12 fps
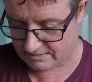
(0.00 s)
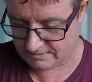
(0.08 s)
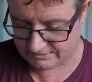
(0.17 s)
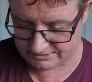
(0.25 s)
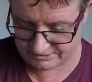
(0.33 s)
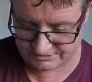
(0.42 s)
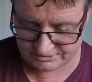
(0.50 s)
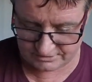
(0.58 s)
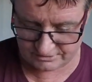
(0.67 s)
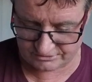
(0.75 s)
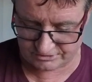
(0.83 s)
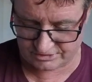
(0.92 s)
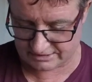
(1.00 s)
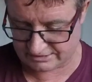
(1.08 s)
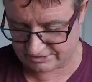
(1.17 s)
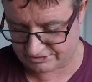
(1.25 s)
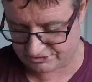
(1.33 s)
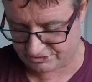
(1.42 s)
There's, as I say,
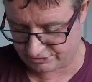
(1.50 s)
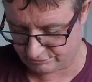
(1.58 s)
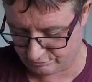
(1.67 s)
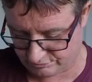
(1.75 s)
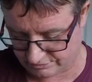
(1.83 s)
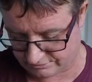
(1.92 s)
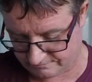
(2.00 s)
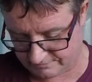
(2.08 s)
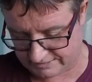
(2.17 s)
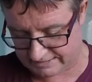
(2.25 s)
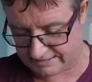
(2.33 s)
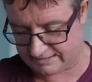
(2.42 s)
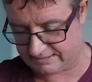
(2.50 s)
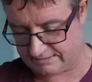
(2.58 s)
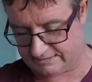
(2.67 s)
there's two that you get